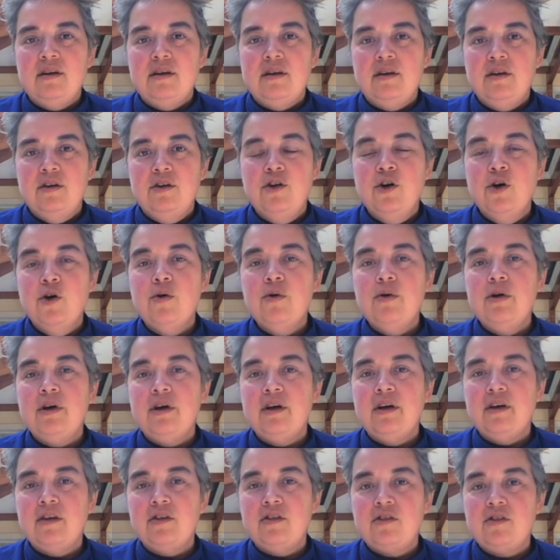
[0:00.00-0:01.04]

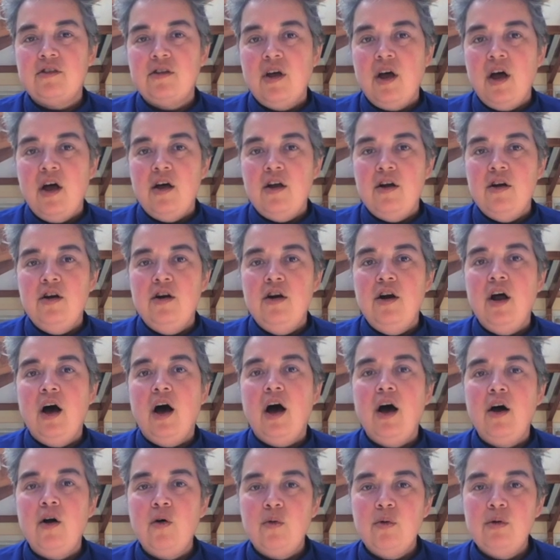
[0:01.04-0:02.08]
Notice
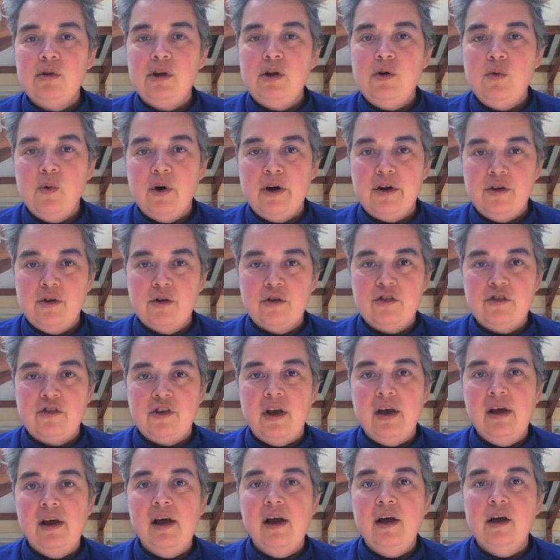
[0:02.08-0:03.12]
not only what you're
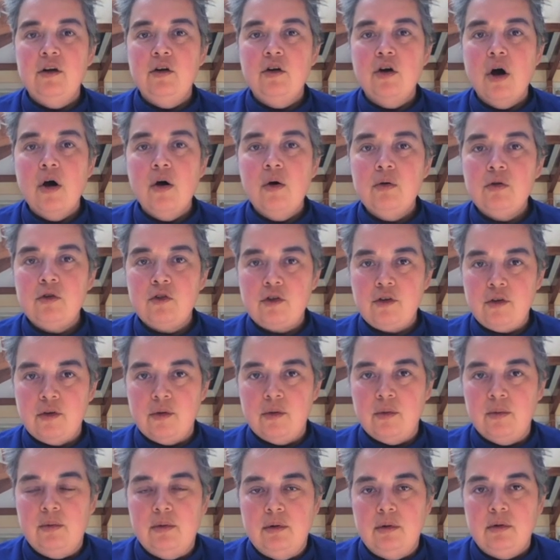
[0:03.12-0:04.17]
saying no to,
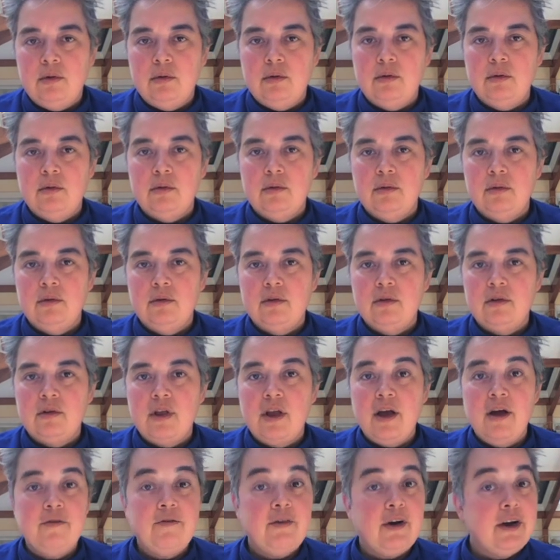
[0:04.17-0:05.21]

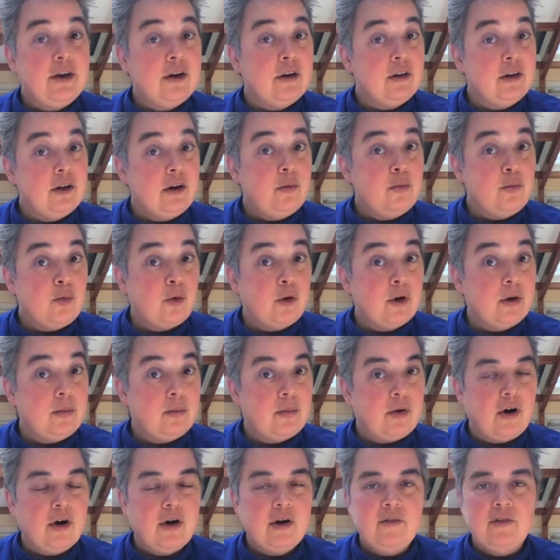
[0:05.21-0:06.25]
a vital and important
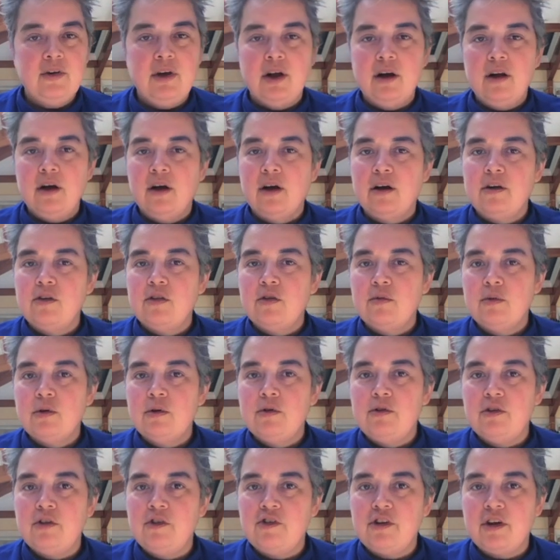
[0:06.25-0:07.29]
part of getting onto the
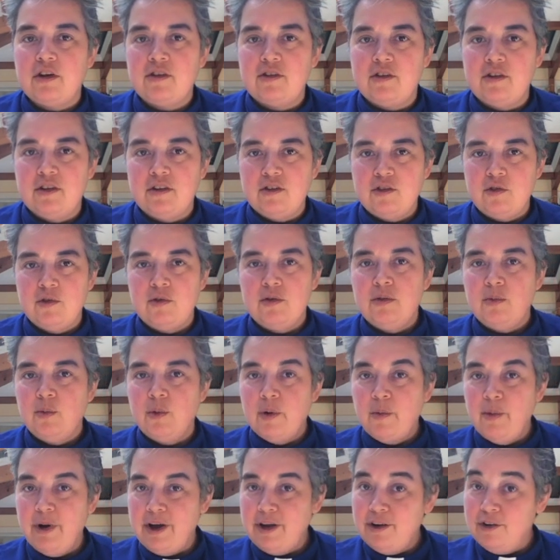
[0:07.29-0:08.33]
road to justice,
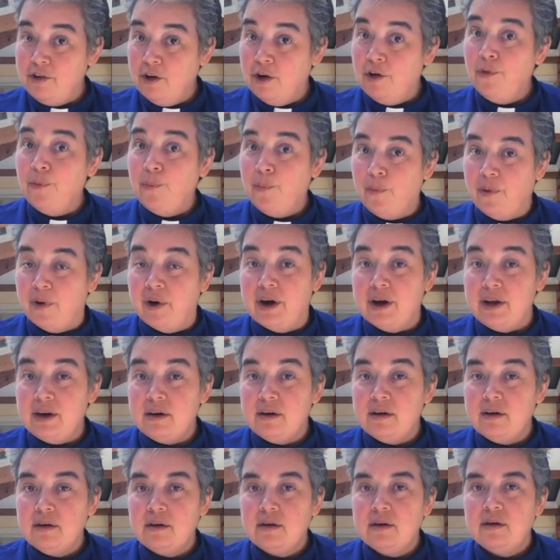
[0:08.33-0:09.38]
what we don't want,
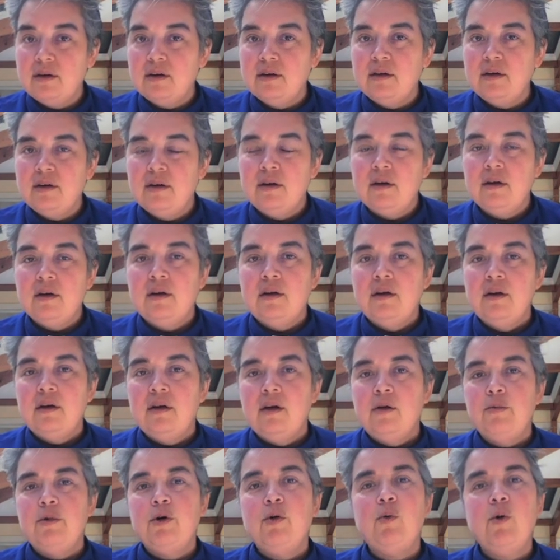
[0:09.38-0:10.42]

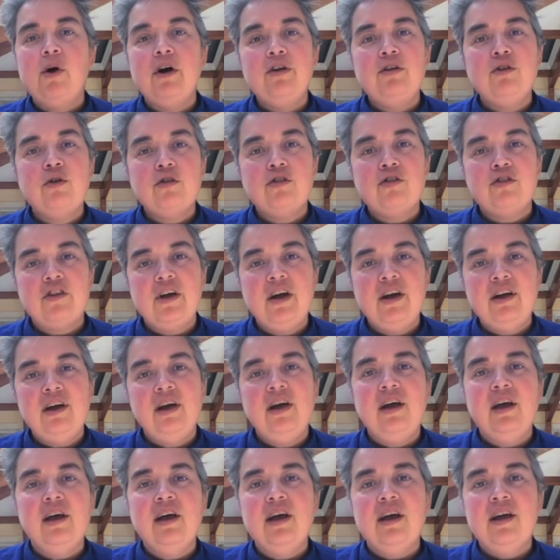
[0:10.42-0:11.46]
but what you're
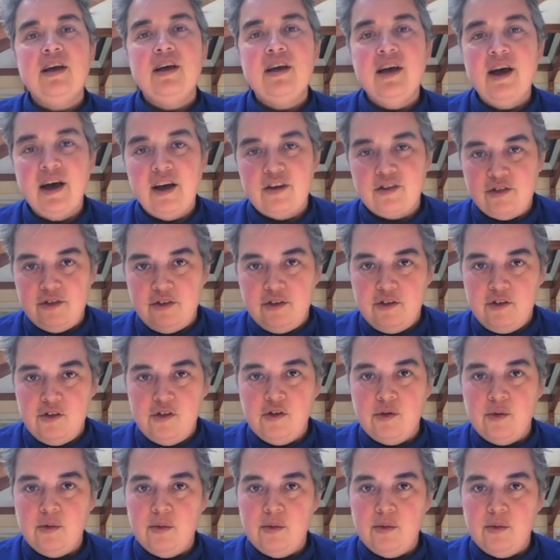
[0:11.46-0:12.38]
saying yes to.